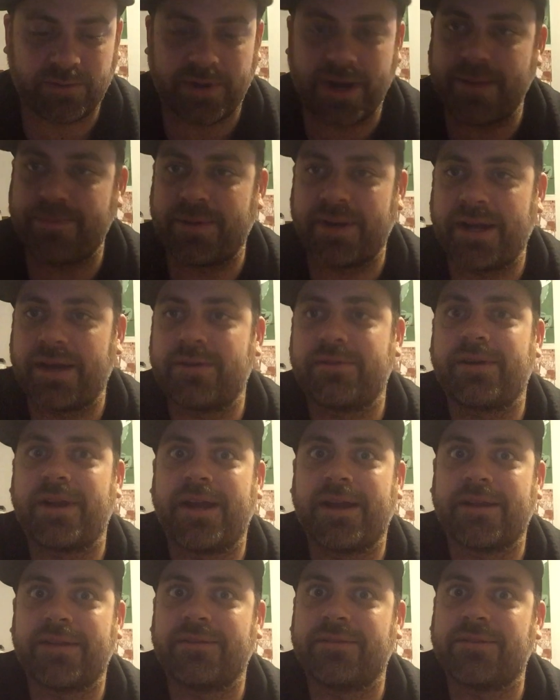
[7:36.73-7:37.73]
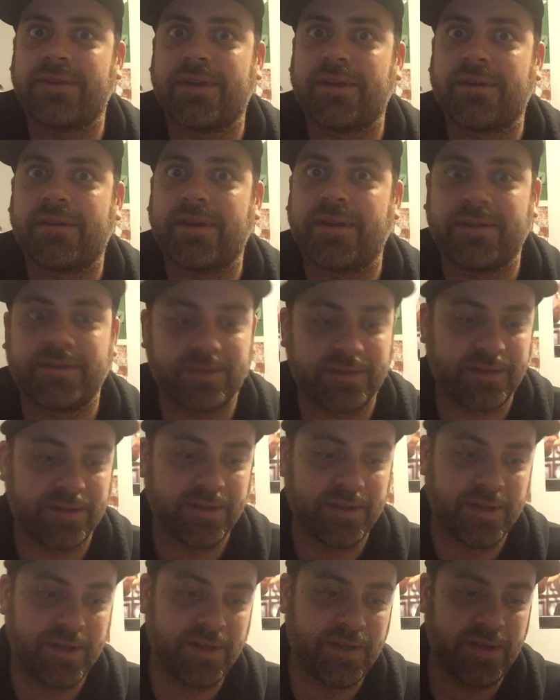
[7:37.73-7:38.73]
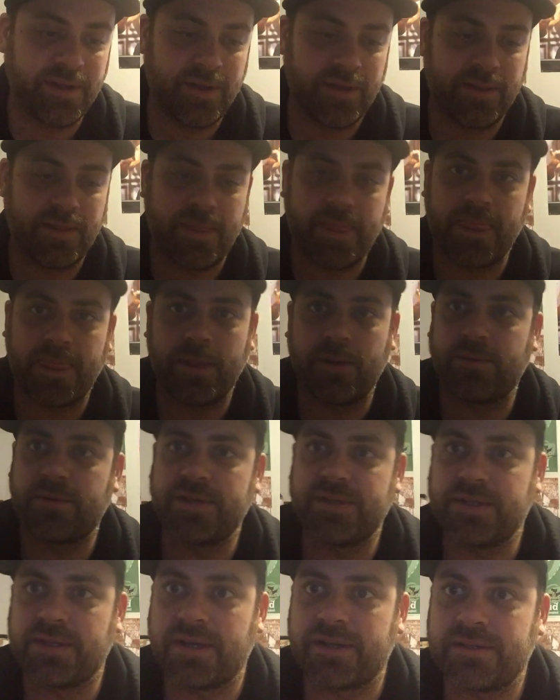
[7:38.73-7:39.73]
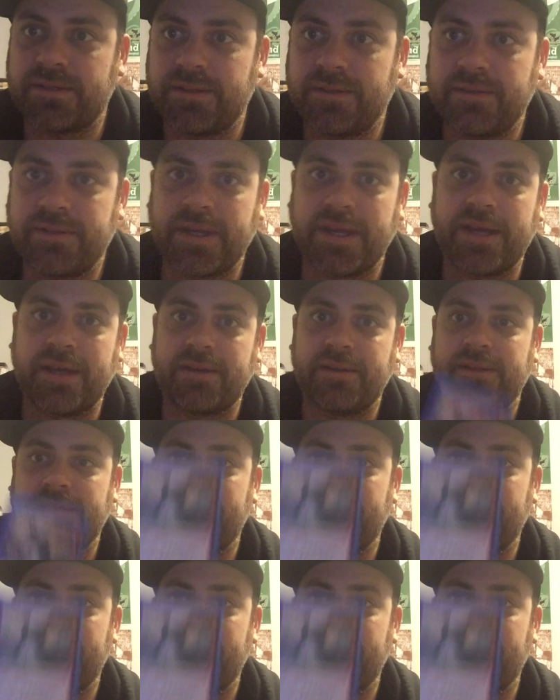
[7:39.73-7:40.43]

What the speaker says: crapping out dragons like crazy. No reason not to do that.